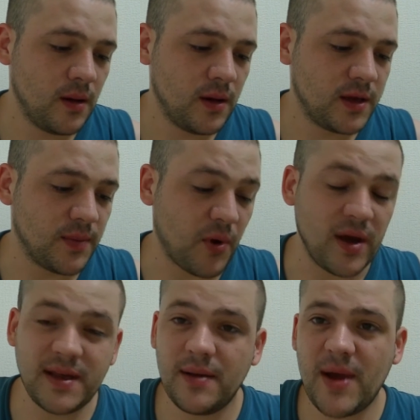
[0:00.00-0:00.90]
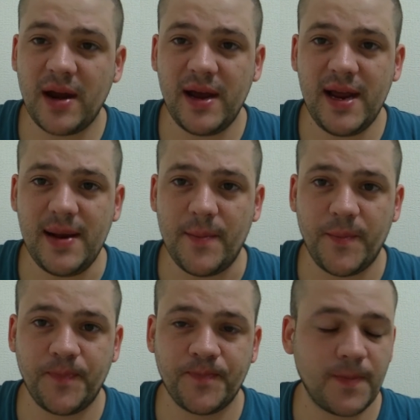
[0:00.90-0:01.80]
Surprising amount of heat.
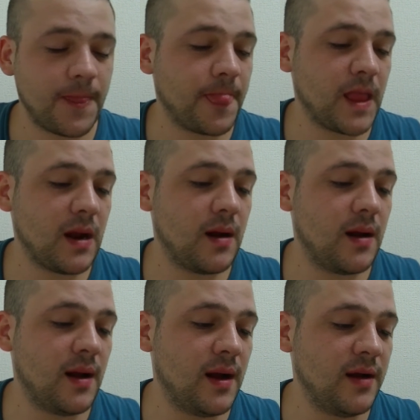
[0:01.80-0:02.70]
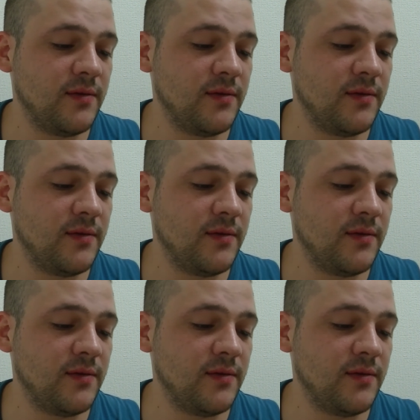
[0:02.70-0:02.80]
I